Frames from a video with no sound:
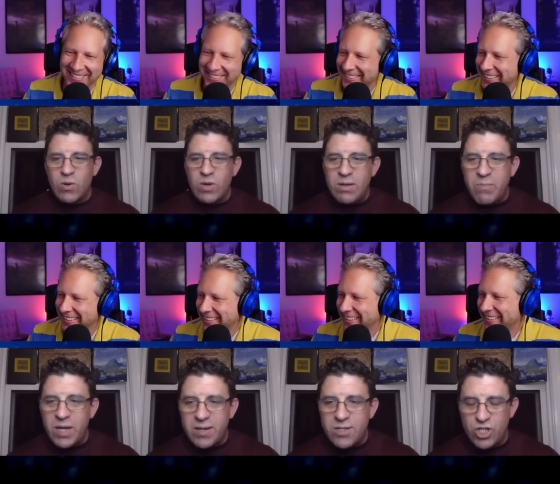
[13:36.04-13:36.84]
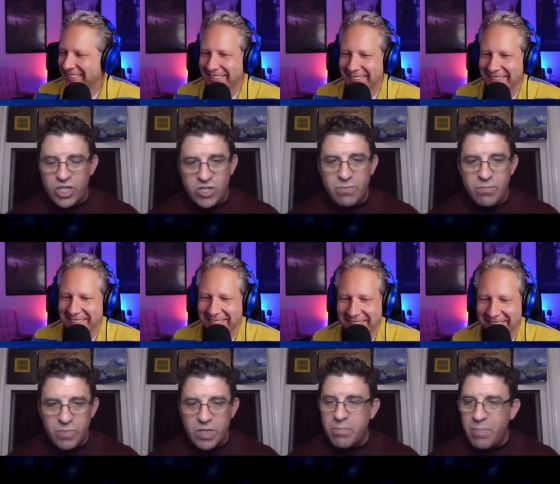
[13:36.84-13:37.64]
Speaker 1: so but she's
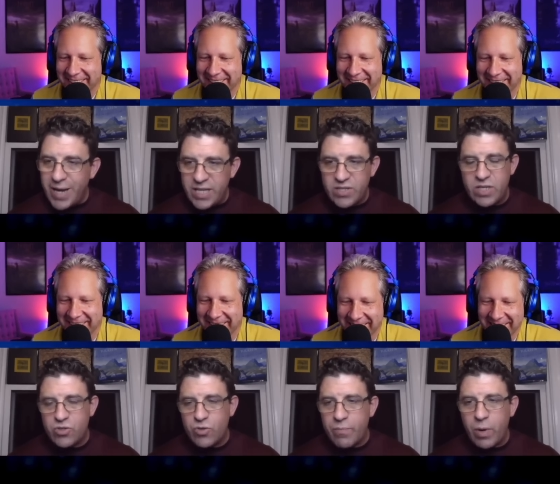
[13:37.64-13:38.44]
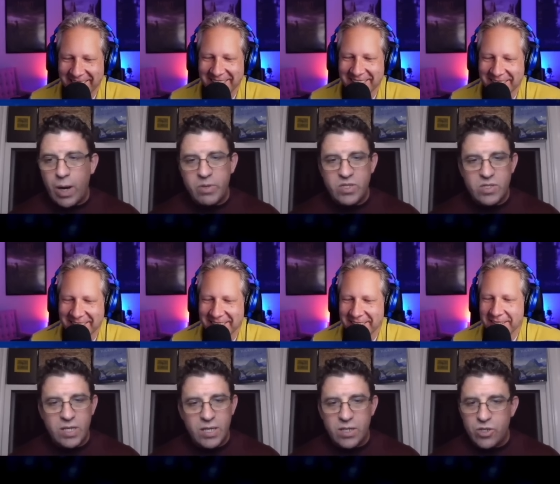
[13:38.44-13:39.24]
in in many scenes so i've probably
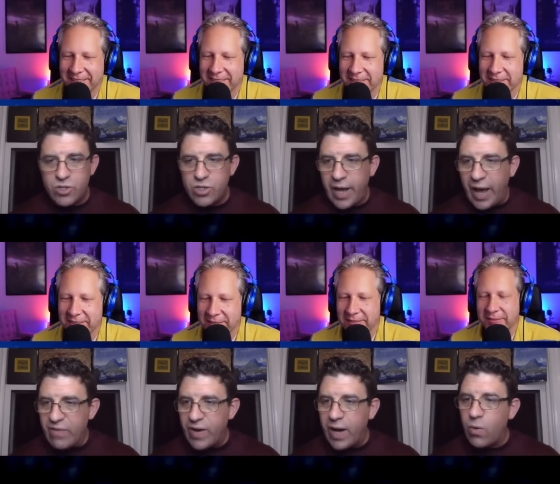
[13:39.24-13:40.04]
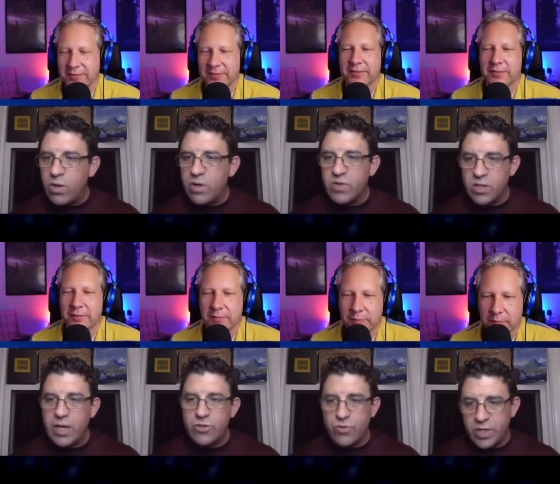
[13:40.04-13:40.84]
seen a good half hour of
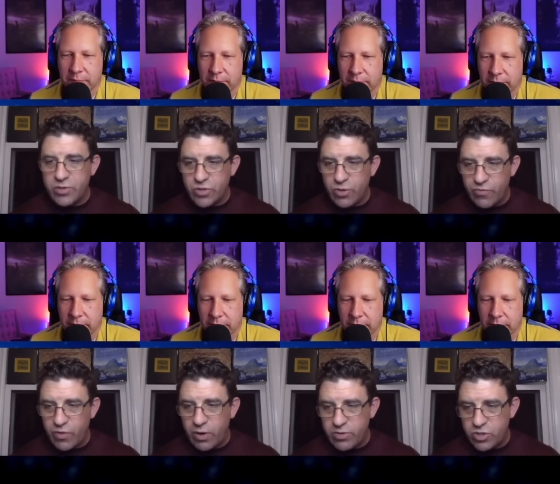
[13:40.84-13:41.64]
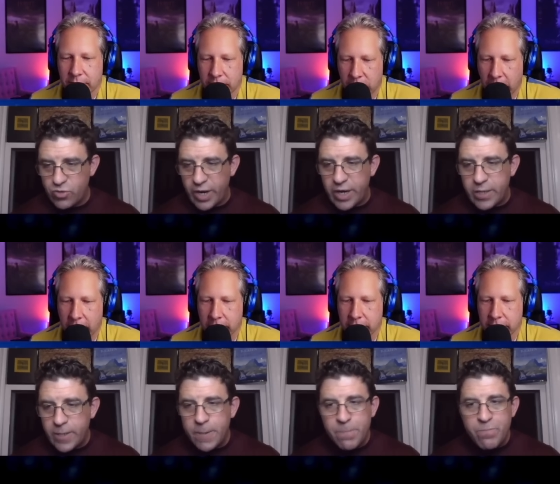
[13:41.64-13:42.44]
galadriel so far straight
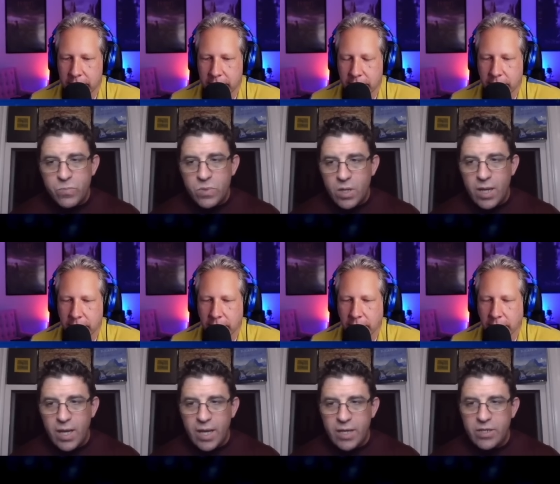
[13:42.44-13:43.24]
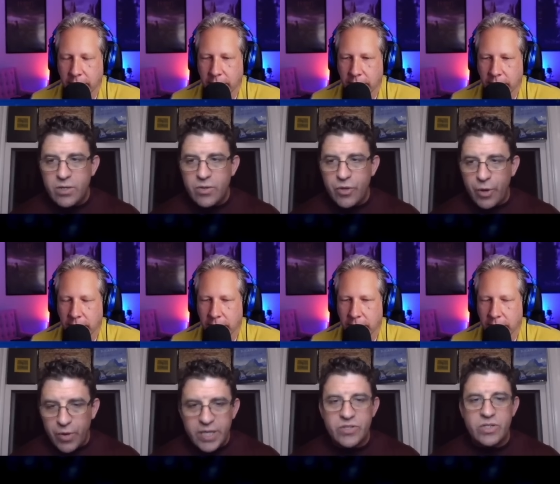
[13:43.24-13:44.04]
right and
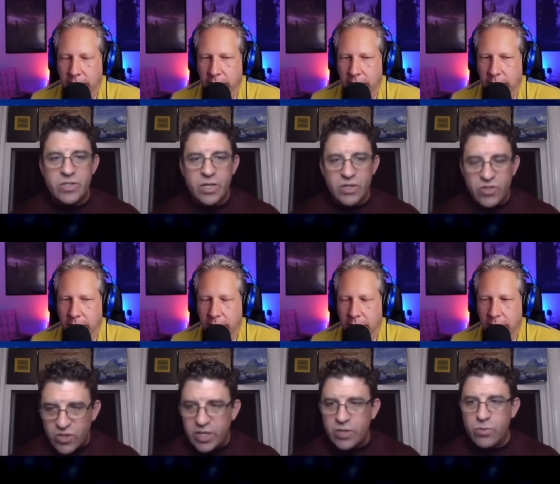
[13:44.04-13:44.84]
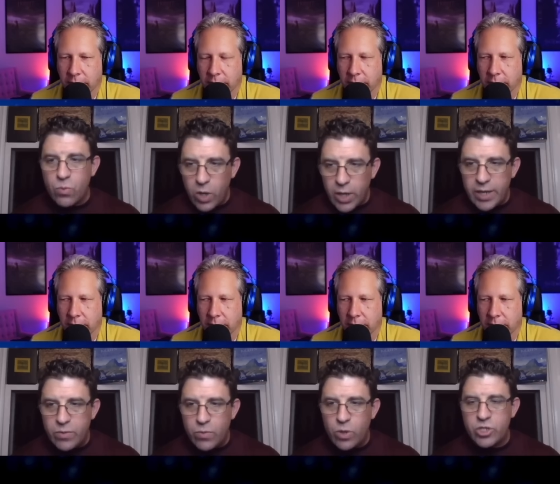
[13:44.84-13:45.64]
there isn't a single
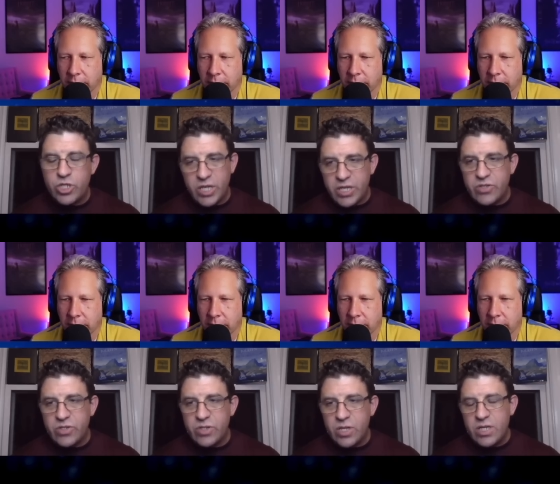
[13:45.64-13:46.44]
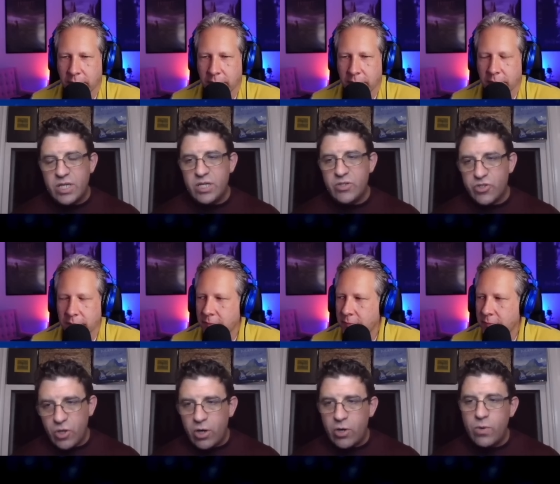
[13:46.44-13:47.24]
one where she isn't in
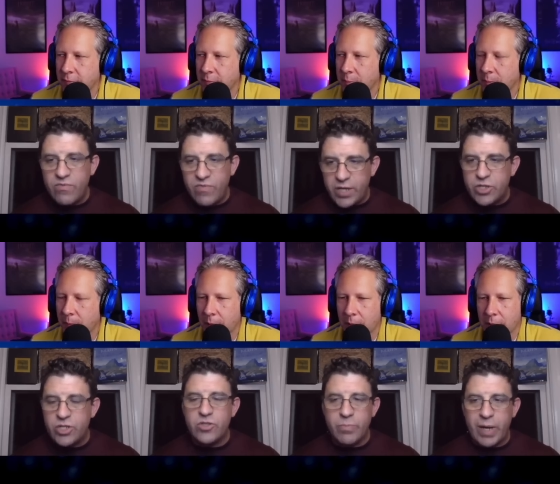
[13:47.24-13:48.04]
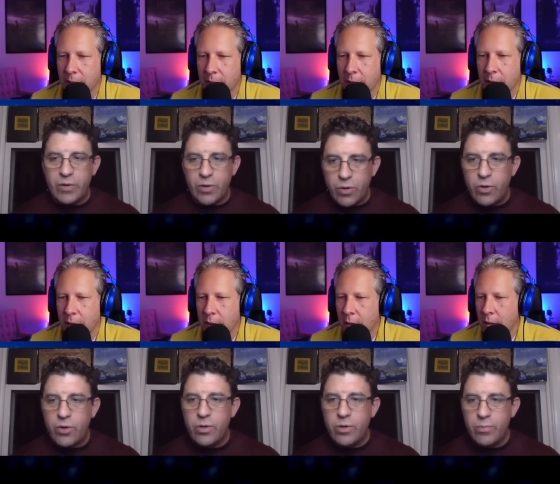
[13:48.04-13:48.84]
sorrow or vengeance about
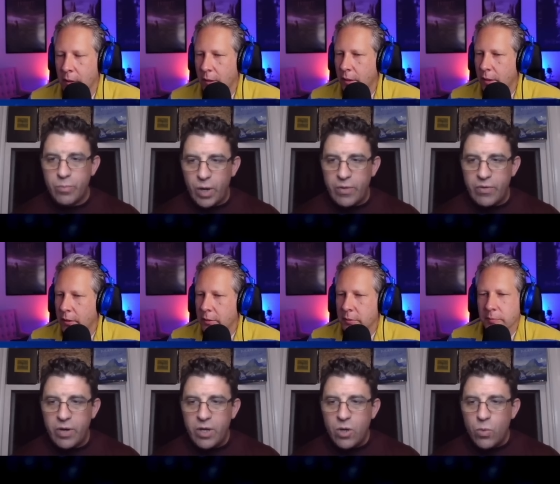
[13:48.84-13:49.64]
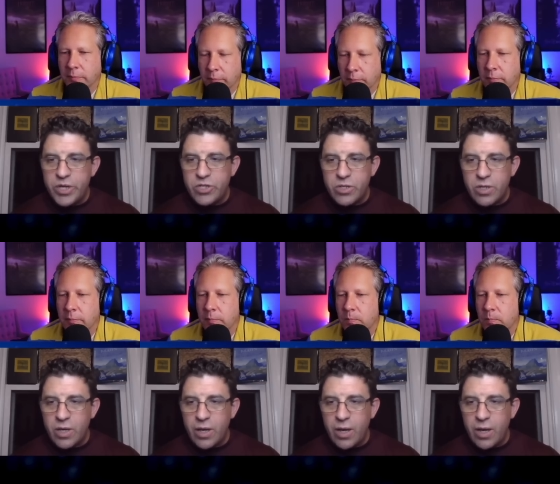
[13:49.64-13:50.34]
her brother which